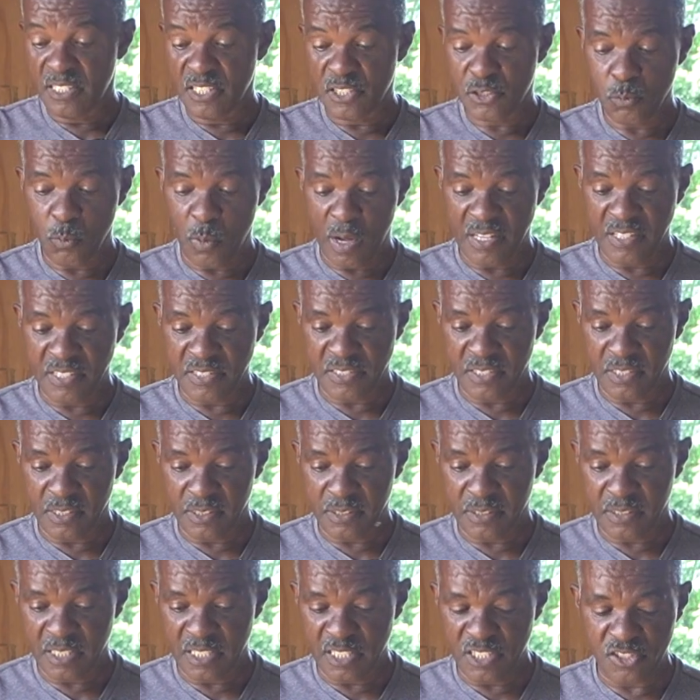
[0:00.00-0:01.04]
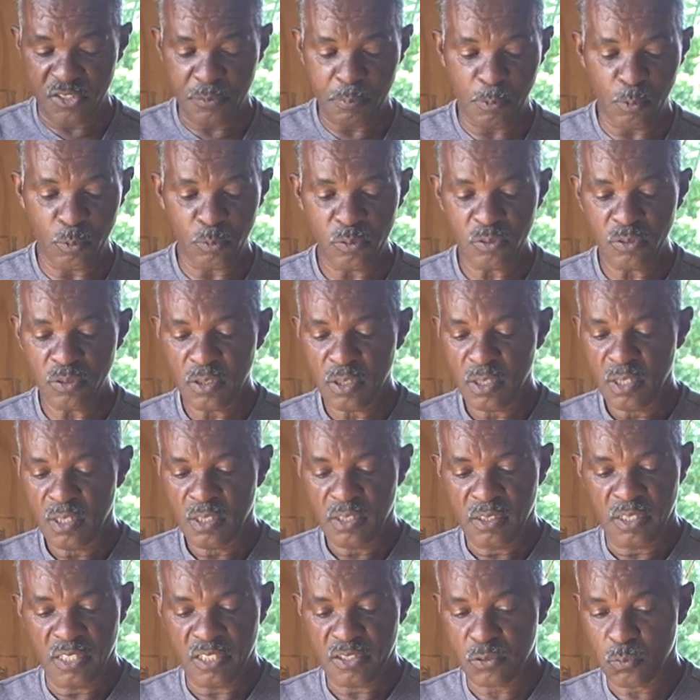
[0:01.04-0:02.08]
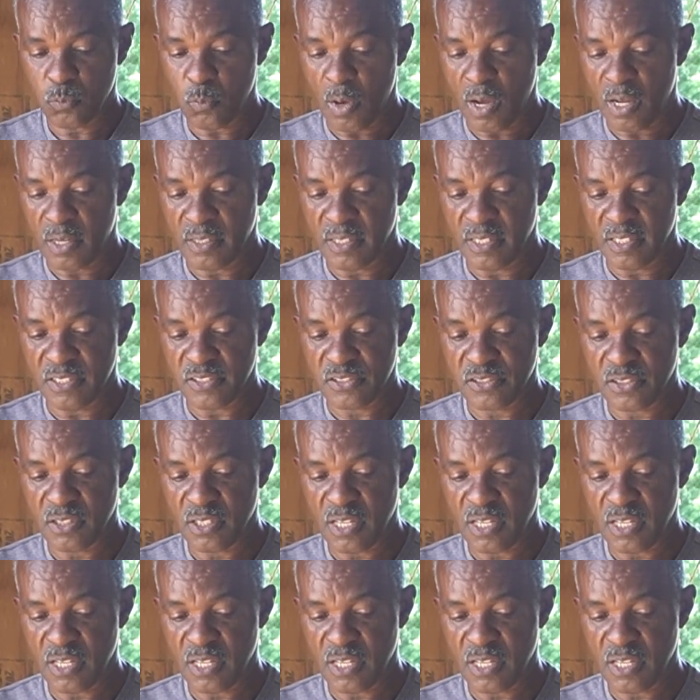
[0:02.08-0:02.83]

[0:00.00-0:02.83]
This one is a teaspoon, this one is,